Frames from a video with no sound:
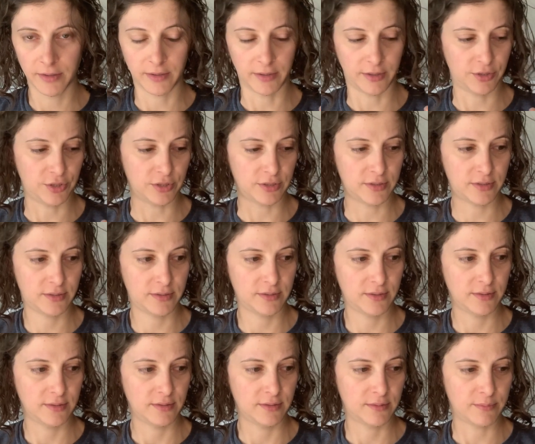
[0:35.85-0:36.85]
I just
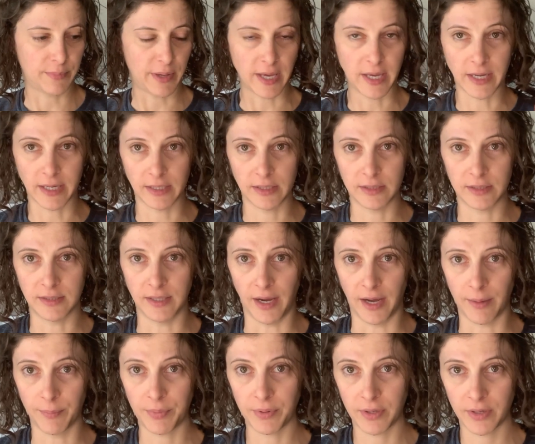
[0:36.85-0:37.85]
make it
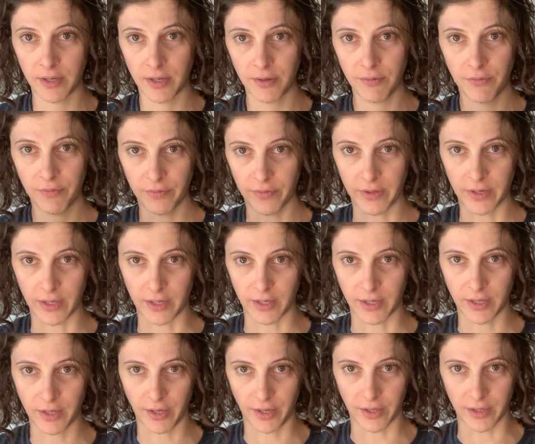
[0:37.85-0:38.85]
damp enough that I
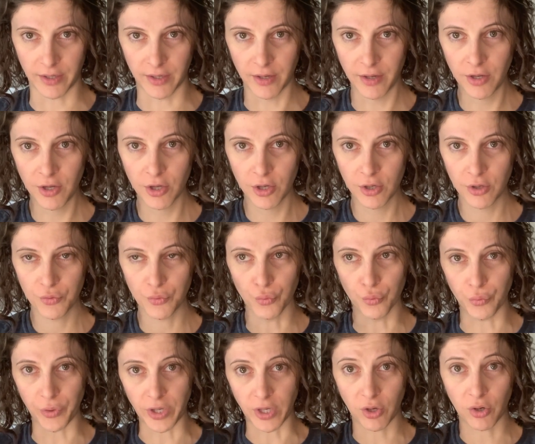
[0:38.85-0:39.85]
can
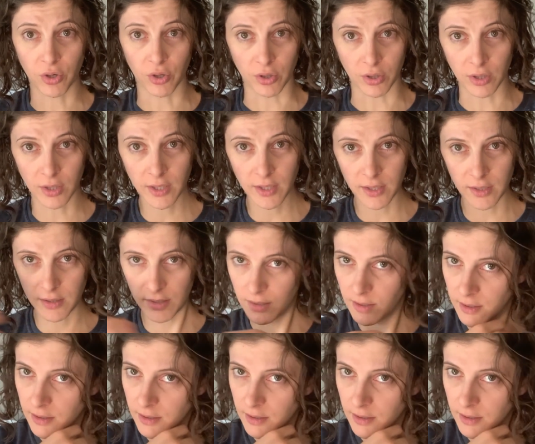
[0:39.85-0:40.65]
recurl it.